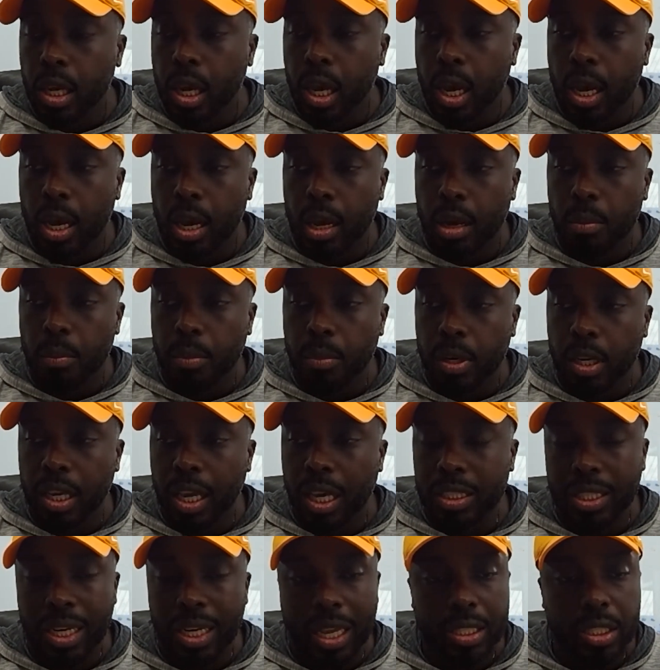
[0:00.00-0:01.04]
But he
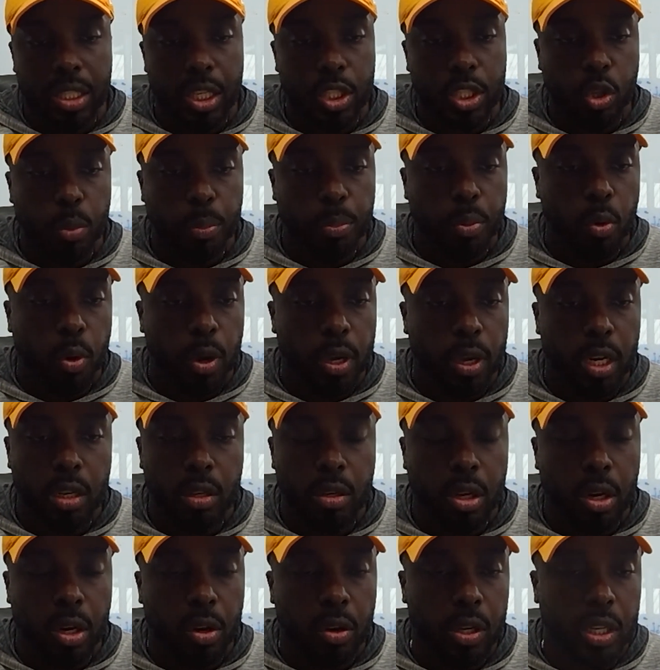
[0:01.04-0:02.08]
has not disappointed.
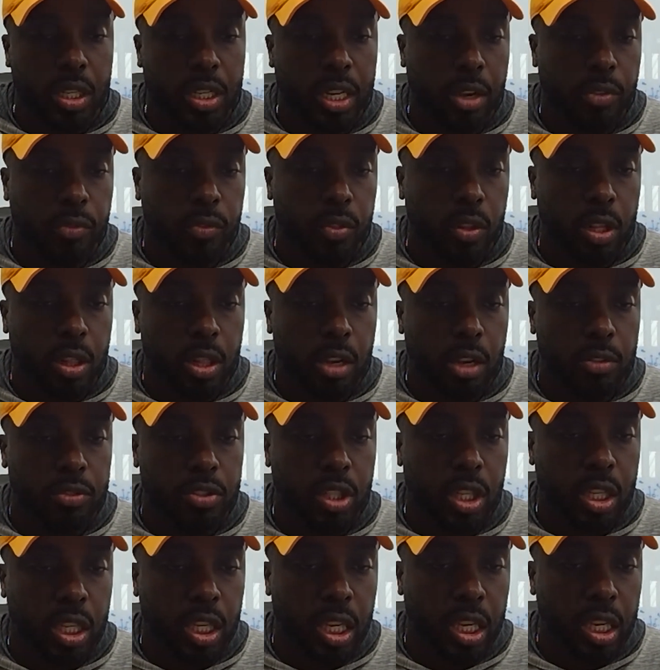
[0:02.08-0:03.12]
You know, he definitely loves
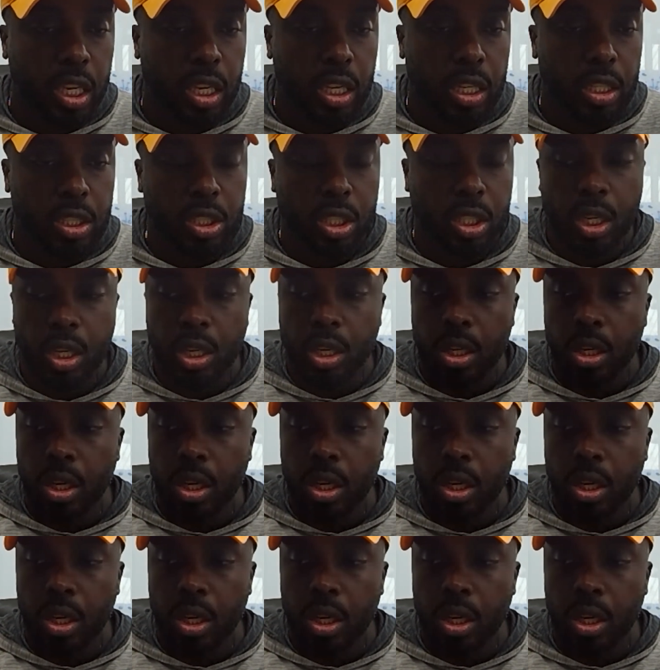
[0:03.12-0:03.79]
the kids.